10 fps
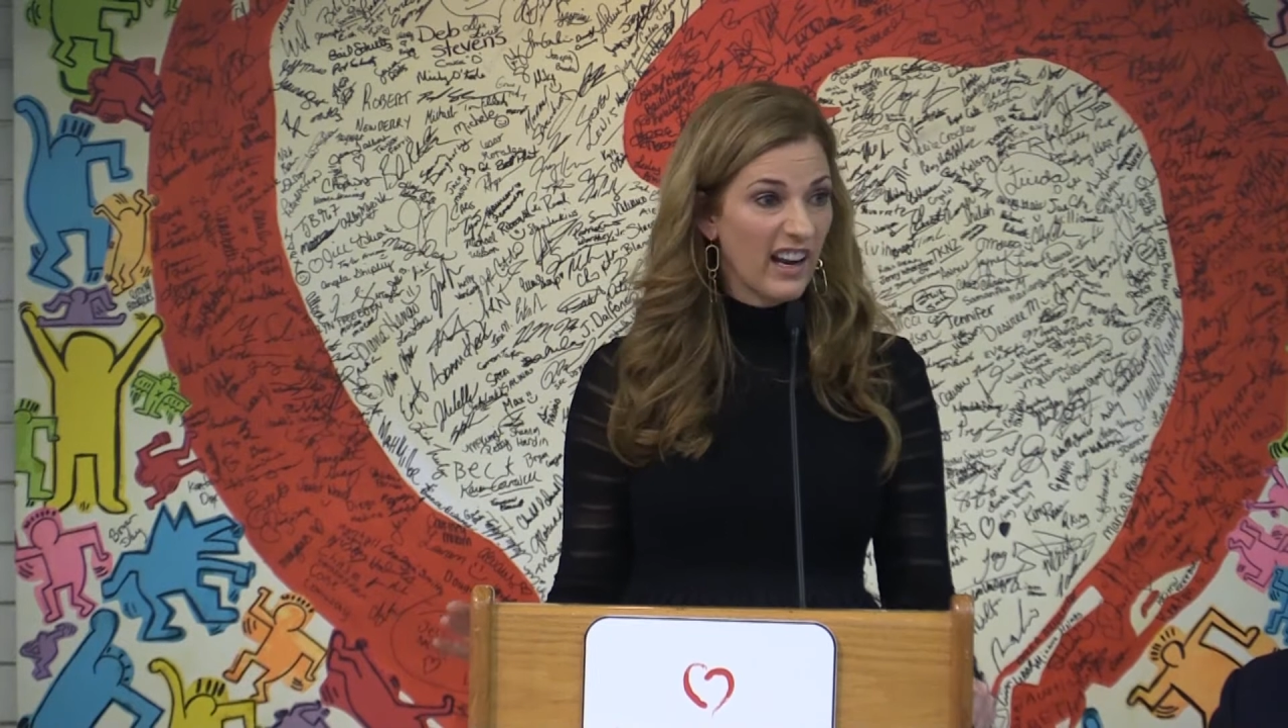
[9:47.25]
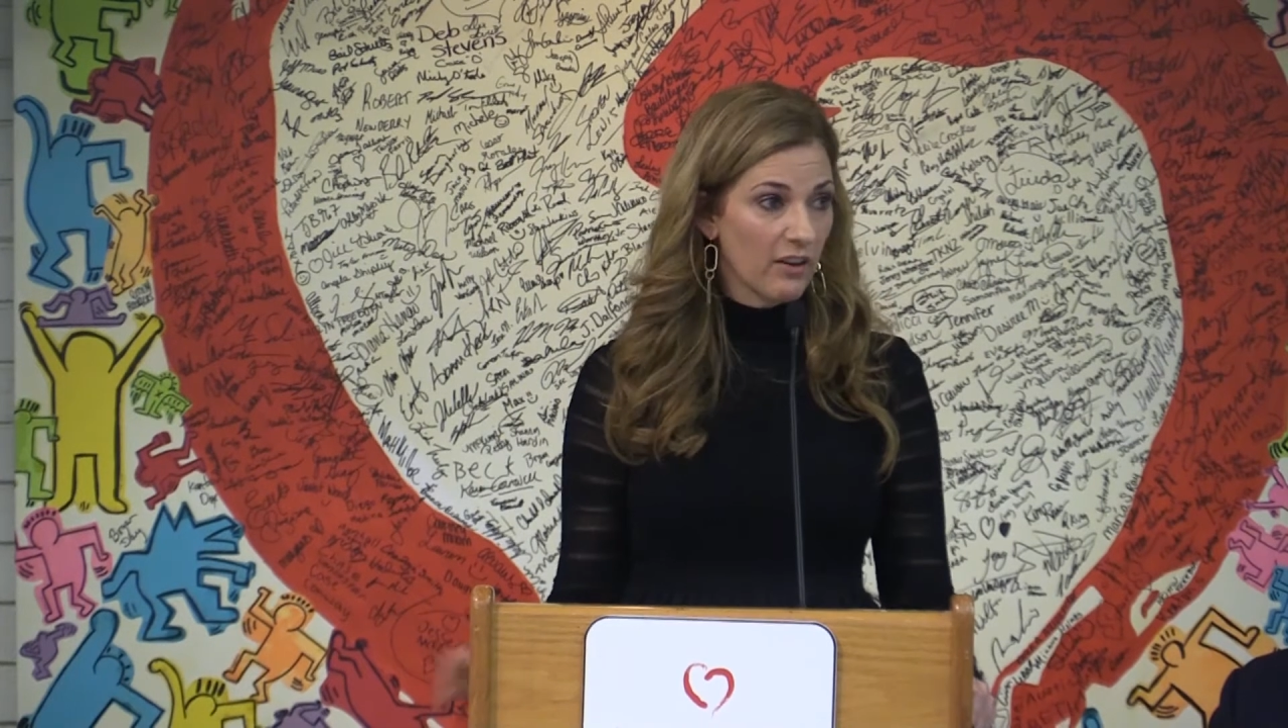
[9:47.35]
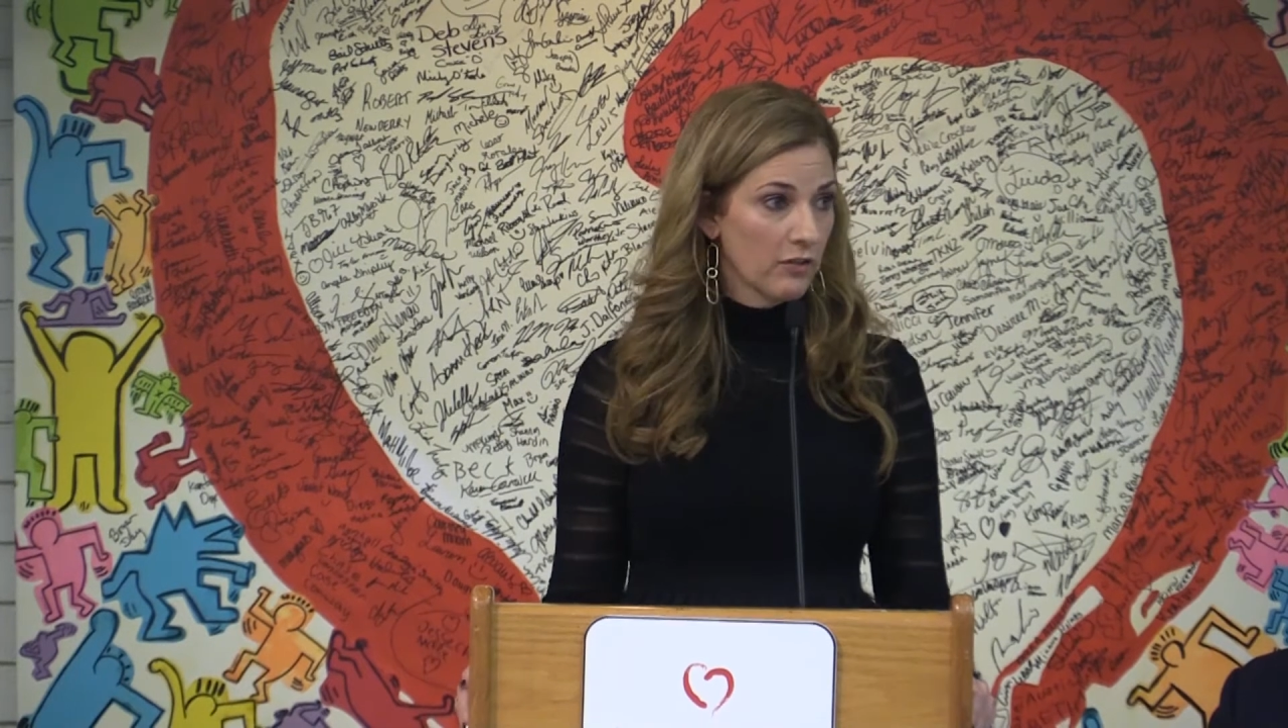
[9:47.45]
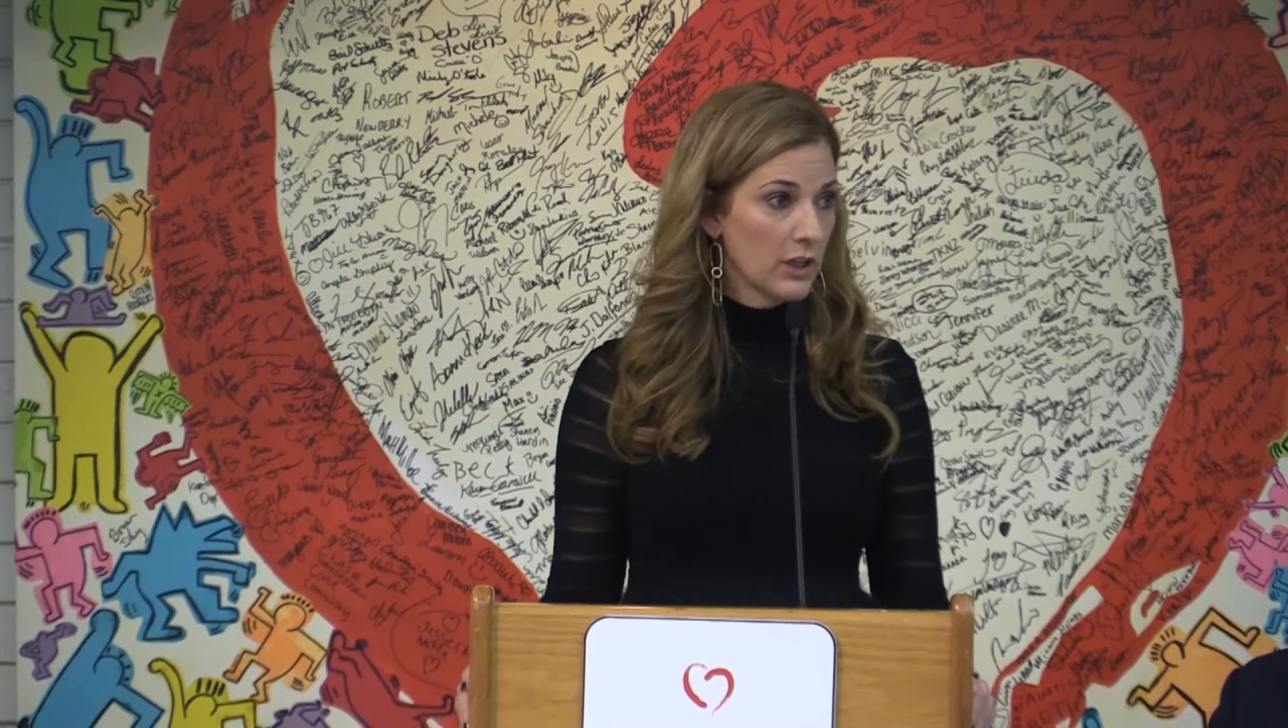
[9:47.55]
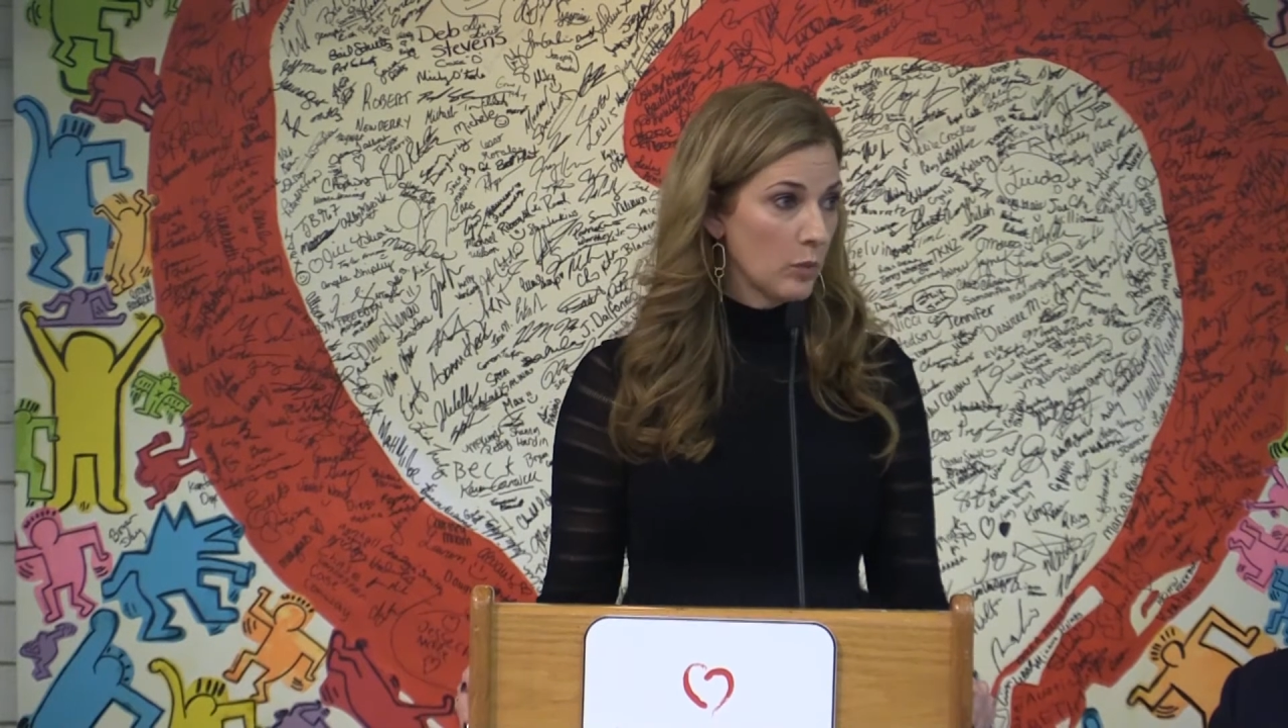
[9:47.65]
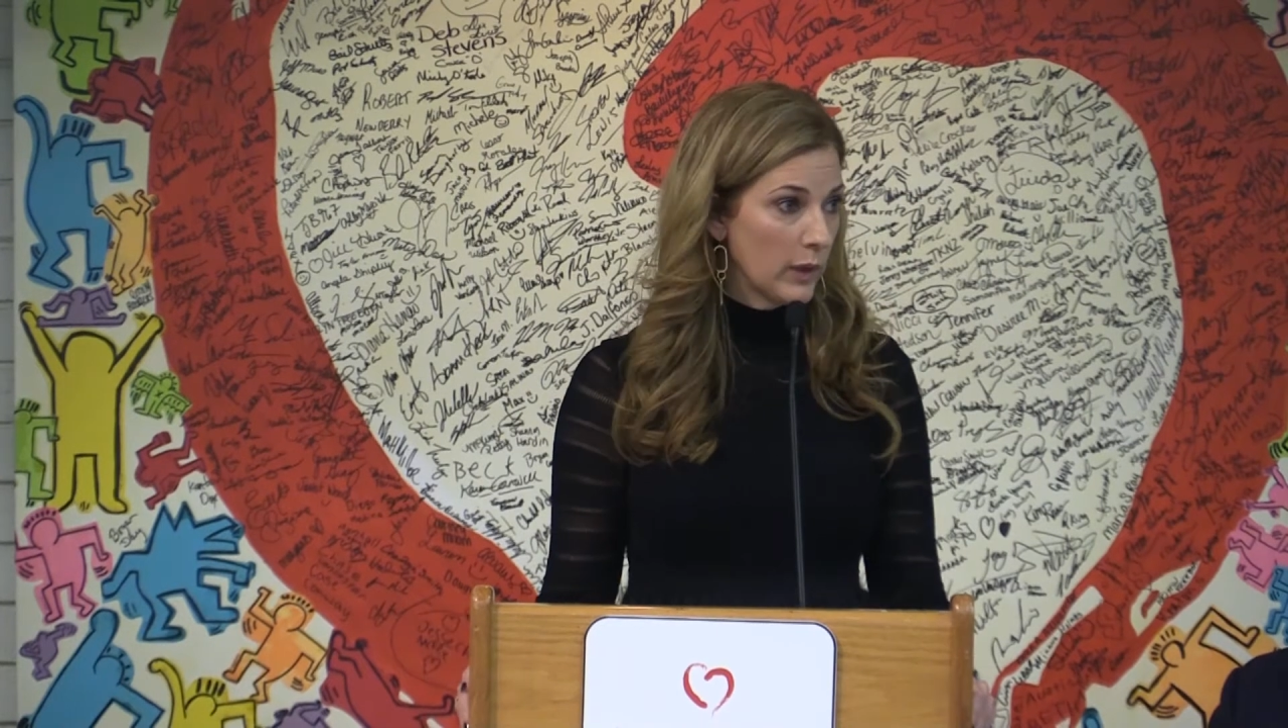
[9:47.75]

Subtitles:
every